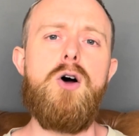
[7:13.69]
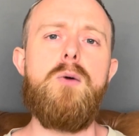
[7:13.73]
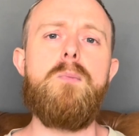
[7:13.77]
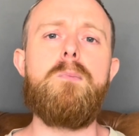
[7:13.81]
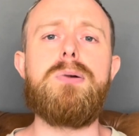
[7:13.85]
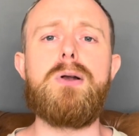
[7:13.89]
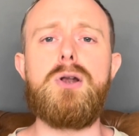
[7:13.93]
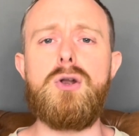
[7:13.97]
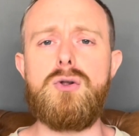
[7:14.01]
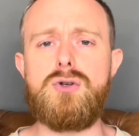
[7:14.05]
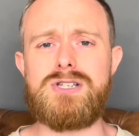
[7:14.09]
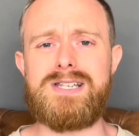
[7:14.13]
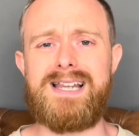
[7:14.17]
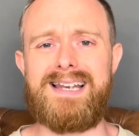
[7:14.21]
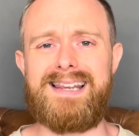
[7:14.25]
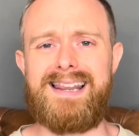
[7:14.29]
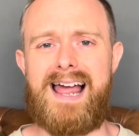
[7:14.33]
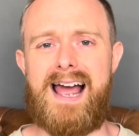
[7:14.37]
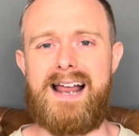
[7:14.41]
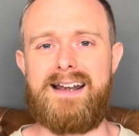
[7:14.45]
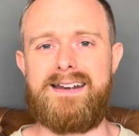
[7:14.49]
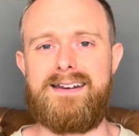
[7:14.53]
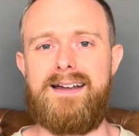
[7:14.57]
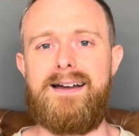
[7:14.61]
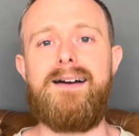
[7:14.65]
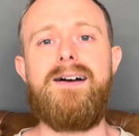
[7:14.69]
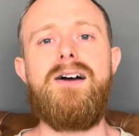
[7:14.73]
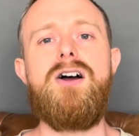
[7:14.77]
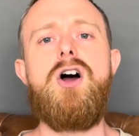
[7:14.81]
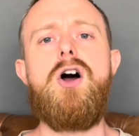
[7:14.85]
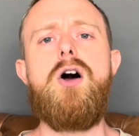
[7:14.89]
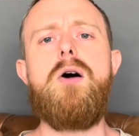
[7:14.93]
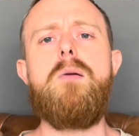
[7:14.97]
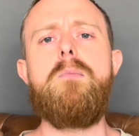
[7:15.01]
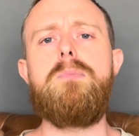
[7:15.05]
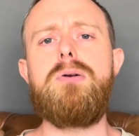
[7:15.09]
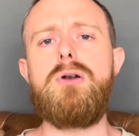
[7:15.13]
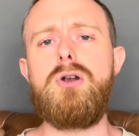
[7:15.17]
plus a ladder,
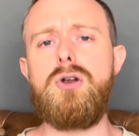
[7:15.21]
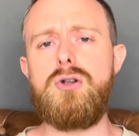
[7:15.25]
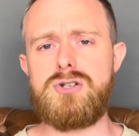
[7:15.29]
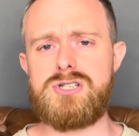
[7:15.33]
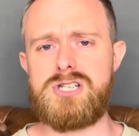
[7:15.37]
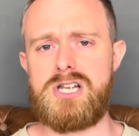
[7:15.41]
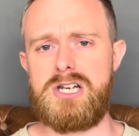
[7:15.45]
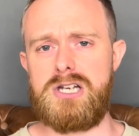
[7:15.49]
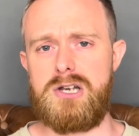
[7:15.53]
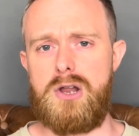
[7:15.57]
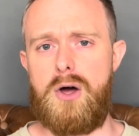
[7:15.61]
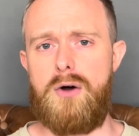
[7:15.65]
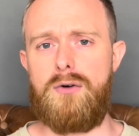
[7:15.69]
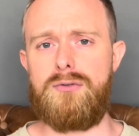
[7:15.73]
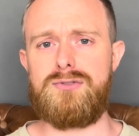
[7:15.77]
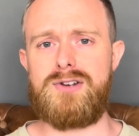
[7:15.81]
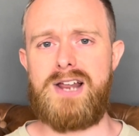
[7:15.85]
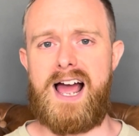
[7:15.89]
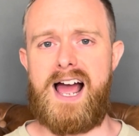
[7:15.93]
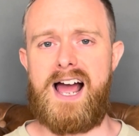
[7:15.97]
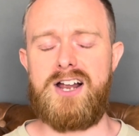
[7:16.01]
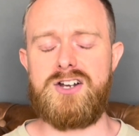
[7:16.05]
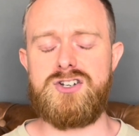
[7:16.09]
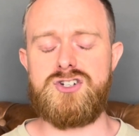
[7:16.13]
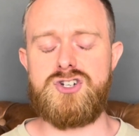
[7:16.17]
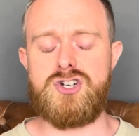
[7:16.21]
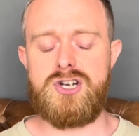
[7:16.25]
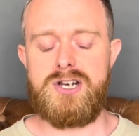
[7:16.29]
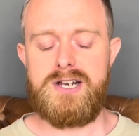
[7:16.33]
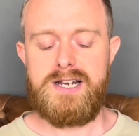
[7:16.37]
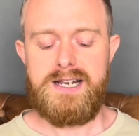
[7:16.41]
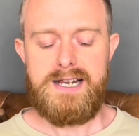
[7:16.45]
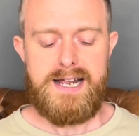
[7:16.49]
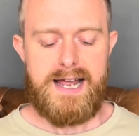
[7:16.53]
plus a loft hatch.